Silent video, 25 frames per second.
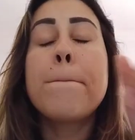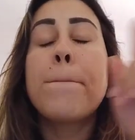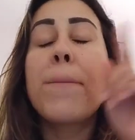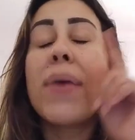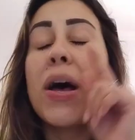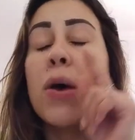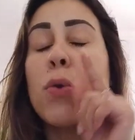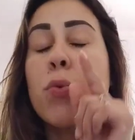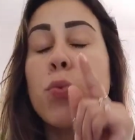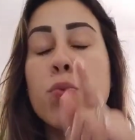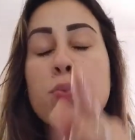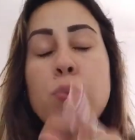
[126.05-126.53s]

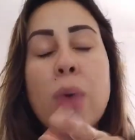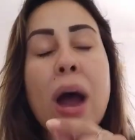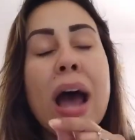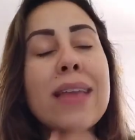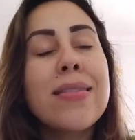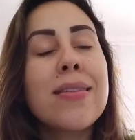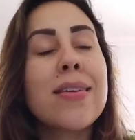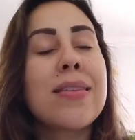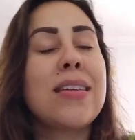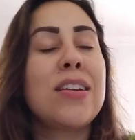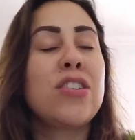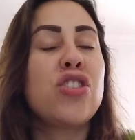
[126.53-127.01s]
But
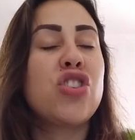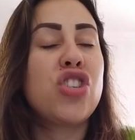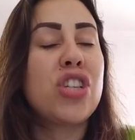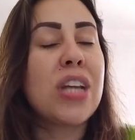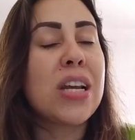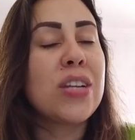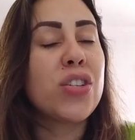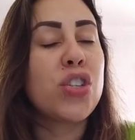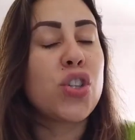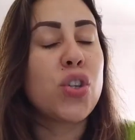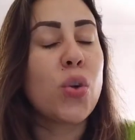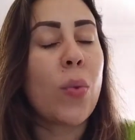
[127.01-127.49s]
rather than
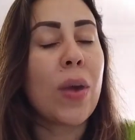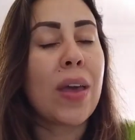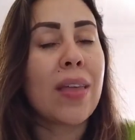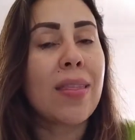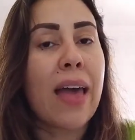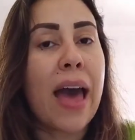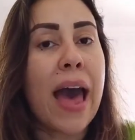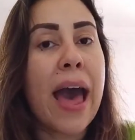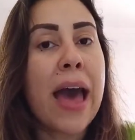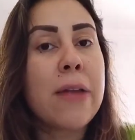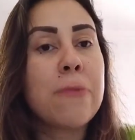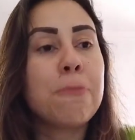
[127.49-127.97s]
just
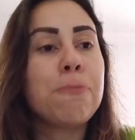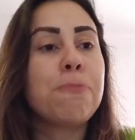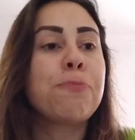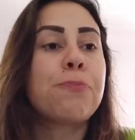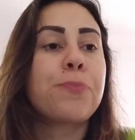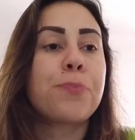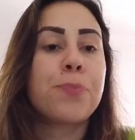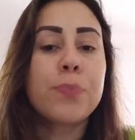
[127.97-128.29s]
doing that,